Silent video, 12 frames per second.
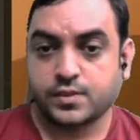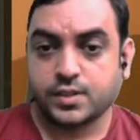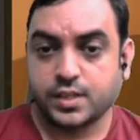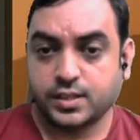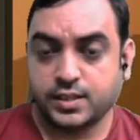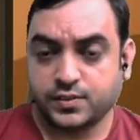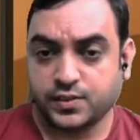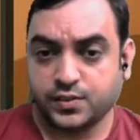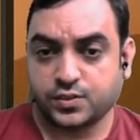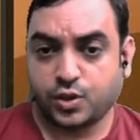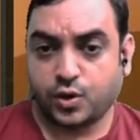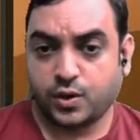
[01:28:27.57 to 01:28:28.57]
This is
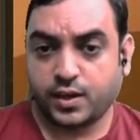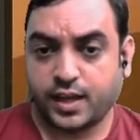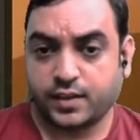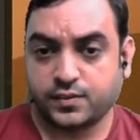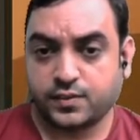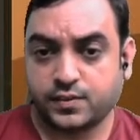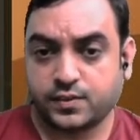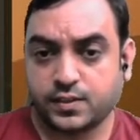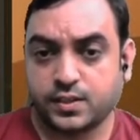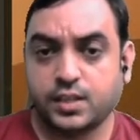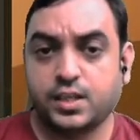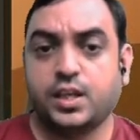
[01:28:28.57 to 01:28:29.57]
called as
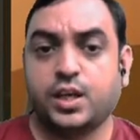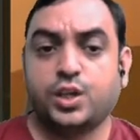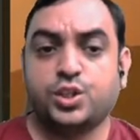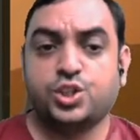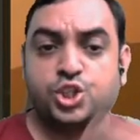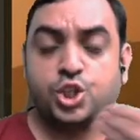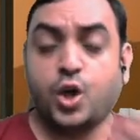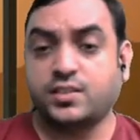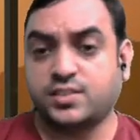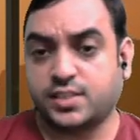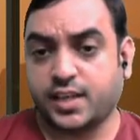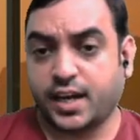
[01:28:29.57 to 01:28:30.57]
short
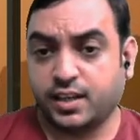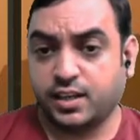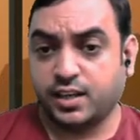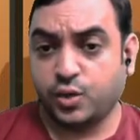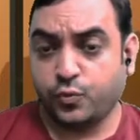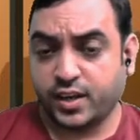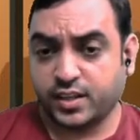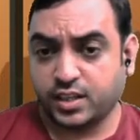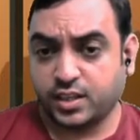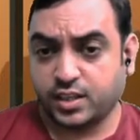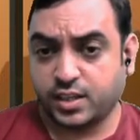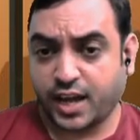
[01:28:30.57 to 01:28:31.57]
straddle, where
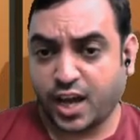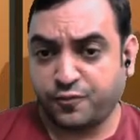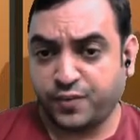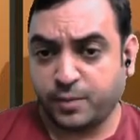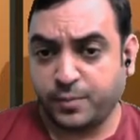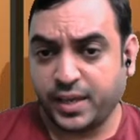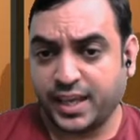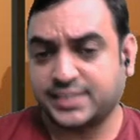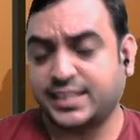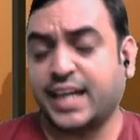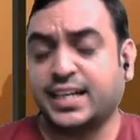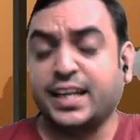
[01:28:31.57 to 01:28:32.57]
the graph will be
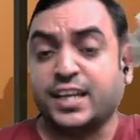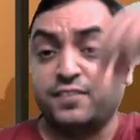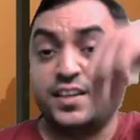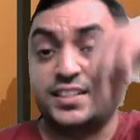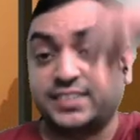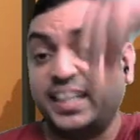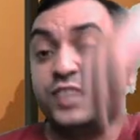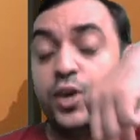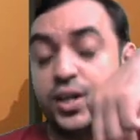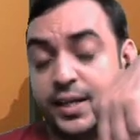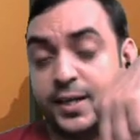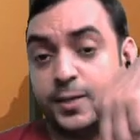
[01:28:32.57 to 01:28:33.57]
exactly reverse,
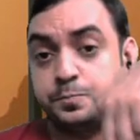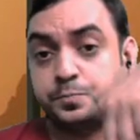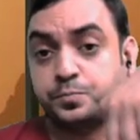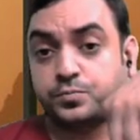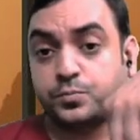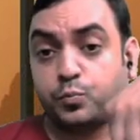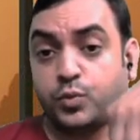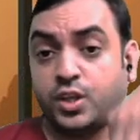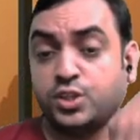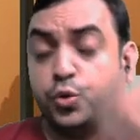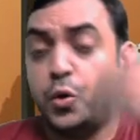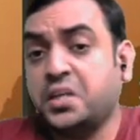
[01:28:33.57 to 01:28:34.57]
inverted.
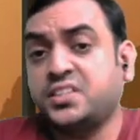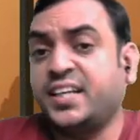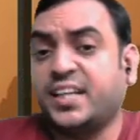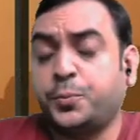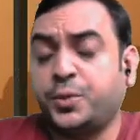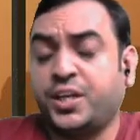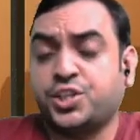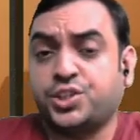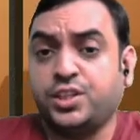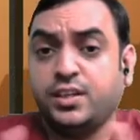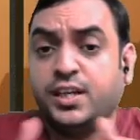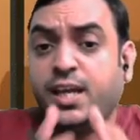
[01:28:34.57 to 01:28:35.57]
So what is the
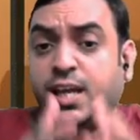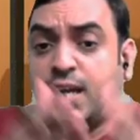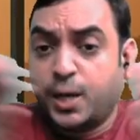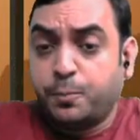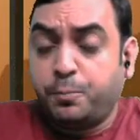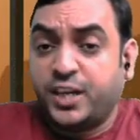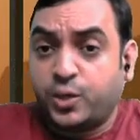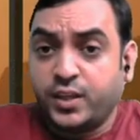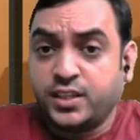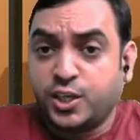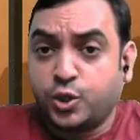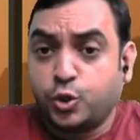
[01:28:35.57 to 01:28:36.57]
interpretation? Between
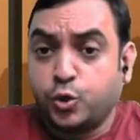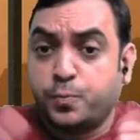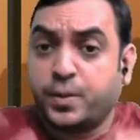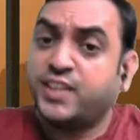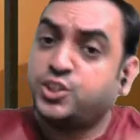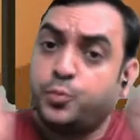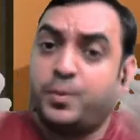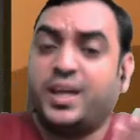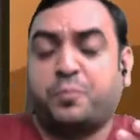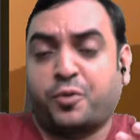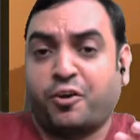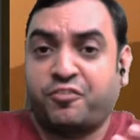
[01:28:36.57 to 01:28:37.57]
the two price, you make
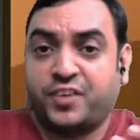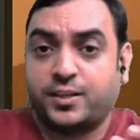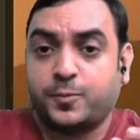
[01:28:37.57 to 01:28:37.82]
profit.